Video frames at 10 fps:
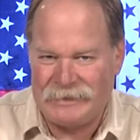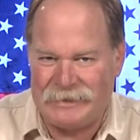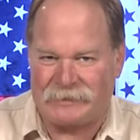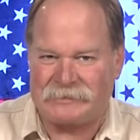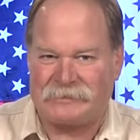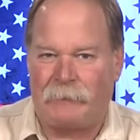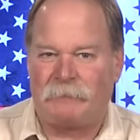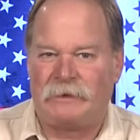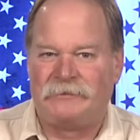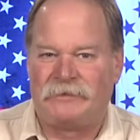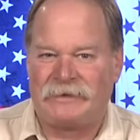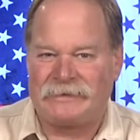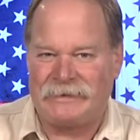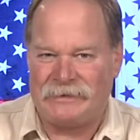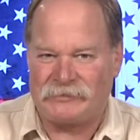except into the
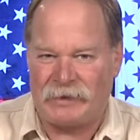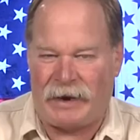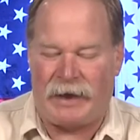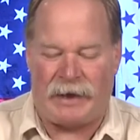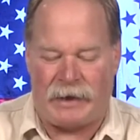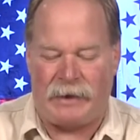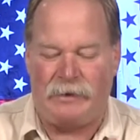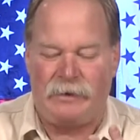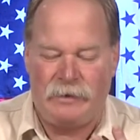case that I